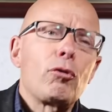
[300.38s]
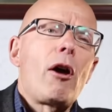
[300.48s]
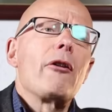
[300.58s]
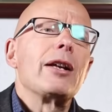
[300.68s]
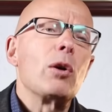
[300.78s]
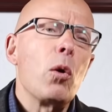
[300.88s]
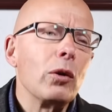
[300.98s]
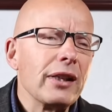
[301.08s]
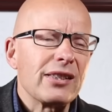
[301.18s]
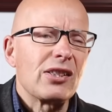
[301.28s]
throwing
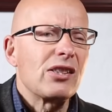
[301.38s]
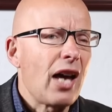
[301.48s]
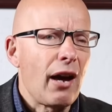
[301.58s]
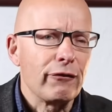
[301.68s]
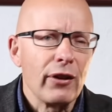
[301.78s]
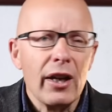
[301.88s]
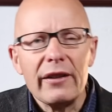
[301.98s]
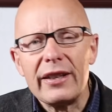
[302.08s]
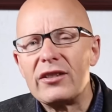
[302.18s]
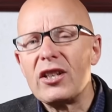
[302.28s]
all this stuff
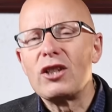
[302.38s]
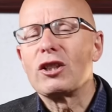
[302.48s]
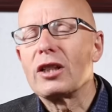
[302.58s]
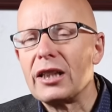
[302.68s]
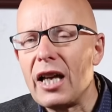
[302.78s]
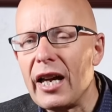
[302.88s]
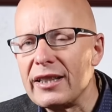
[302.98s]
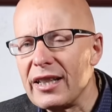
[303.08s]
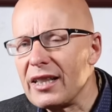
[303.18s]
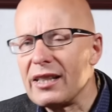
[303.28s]
the digital
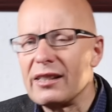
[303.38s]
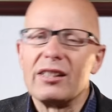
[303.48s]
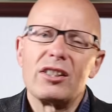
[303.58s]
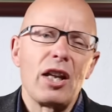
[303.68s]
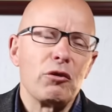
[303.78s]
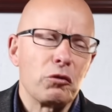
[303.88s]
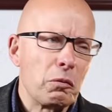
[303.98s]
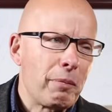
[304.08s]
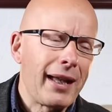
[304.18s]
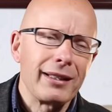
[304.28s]
IDs, the
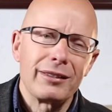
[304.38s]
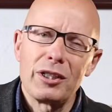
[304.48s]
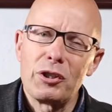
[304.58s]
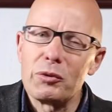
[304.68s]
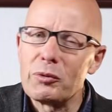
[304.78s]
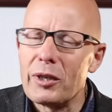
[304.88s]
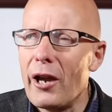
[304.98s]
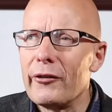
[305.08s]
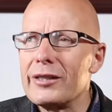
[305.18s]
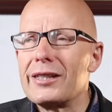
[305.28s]
central bank digital
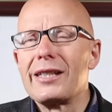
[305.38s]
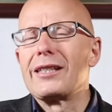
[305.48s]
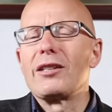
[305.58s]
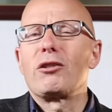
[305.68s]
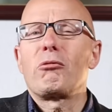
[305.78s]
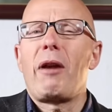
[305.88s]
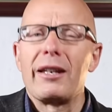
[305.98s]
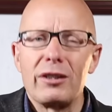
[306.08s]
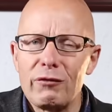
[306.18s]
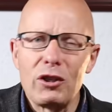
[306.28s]
currencies, the
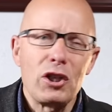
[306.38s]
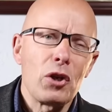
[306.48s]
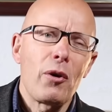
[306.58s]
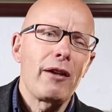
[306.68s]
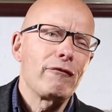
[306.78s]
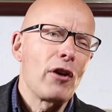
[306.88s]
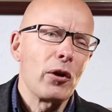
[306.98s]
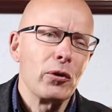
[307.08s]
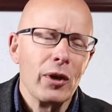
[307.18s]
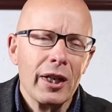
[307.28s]
threat of a
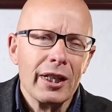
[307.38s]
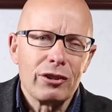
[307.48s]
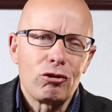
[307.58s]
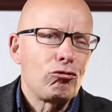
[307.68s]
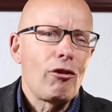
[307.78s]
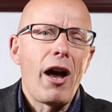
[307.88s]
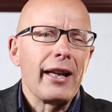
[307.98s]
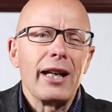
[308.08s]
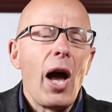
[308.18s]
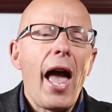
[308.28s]
UFO
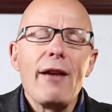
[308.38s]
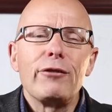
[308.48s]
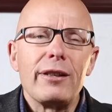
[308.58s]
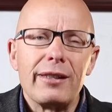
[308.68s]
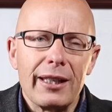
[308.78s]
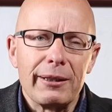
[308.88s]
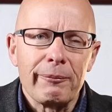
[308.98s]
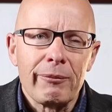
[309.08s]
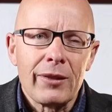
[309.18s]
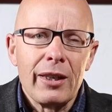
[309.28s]
strike,
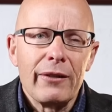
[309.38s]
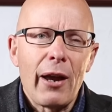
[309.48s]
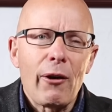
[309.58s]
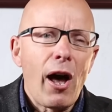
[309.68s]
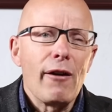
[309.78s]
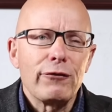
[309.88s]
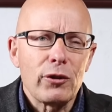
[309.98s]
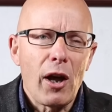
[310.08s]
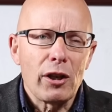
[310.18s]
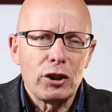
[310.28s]
everything. They're
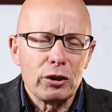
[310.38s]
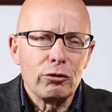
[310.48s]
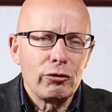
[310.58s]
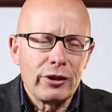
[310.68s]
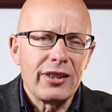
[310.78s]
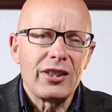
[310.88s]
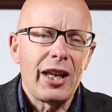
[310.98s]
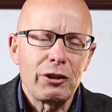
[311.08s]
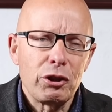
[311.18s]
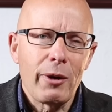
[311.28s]
after our children's
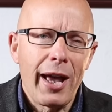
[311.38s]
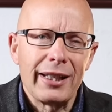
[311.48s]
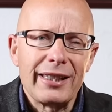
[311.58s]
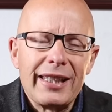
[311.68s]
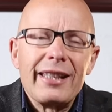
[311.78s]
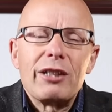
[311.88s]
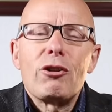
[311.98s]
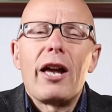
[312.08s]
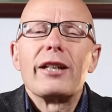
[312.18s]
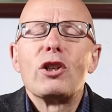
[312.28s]
sexuality.
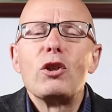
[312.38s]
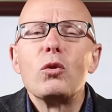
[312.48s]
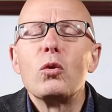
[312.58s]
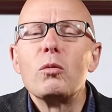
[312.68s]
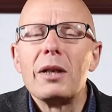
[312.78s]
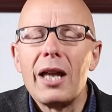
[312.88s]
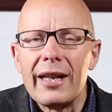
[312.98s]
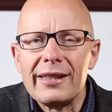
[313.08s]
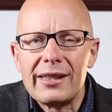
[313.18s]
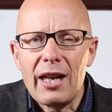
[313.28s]
They're trying to
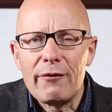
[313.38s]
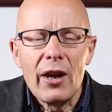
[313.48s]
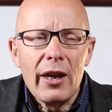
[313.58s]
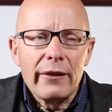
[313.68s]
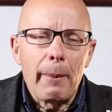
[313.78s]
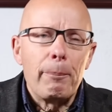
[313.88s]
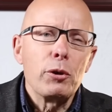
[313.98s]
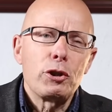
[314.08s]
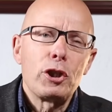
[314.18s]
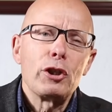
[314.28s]
normalize stuff. They're
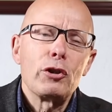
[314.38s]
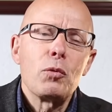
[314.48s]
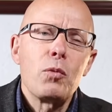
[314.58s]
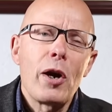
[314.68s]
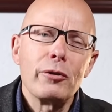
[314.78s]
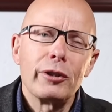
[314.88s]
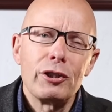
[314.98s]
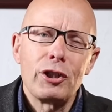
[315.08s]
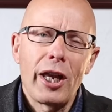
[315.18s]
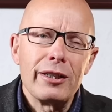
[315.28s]
pushing the woke
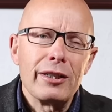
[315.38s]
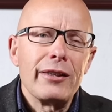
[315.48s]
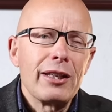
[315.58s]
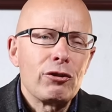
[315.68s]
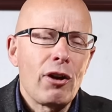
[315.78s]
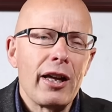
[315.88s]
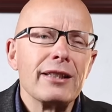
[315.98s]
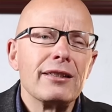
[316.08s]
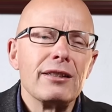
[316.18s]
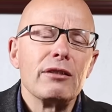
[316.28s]
agenda. They're
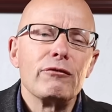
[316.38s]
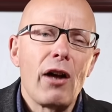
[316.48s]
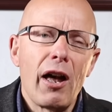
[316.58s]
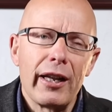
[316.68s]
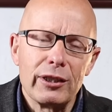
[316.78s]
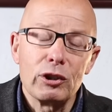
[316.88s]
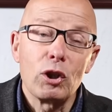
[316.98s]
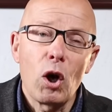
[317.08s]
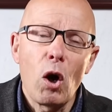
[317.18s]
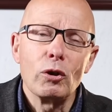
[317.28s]
trying to divide
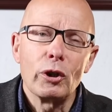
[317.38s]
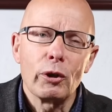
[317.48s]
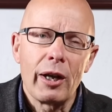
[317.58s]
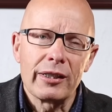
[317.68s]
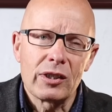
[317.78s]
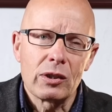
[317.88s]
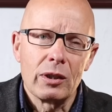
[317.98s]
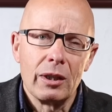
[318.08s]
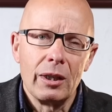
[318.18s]
and conquer us.